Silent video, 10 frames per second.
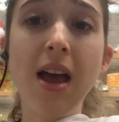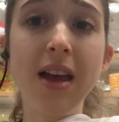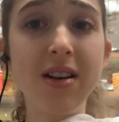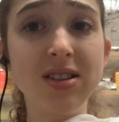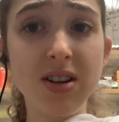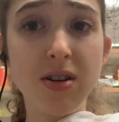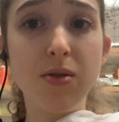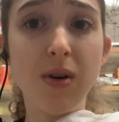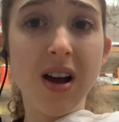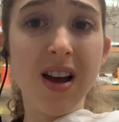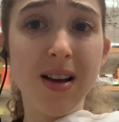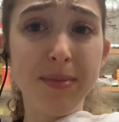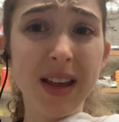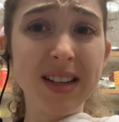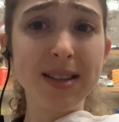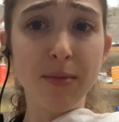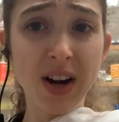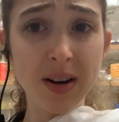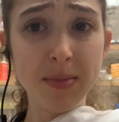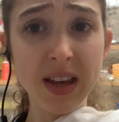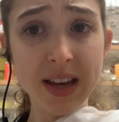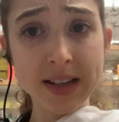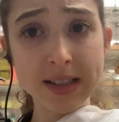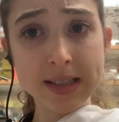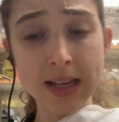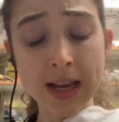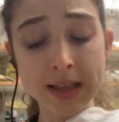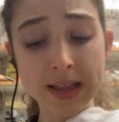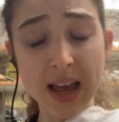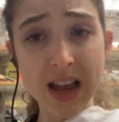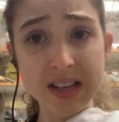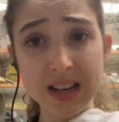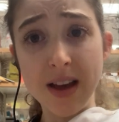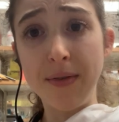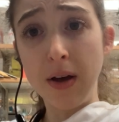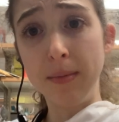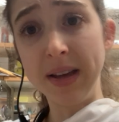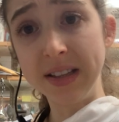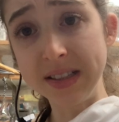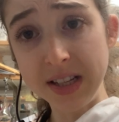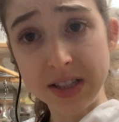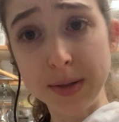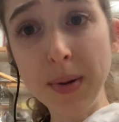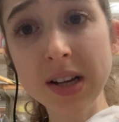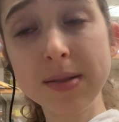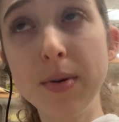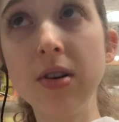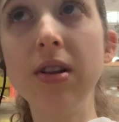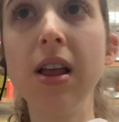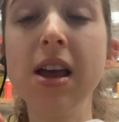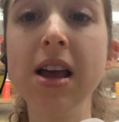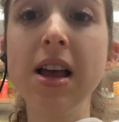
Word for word: I also um, thank some random things that have helped make this thesis possible,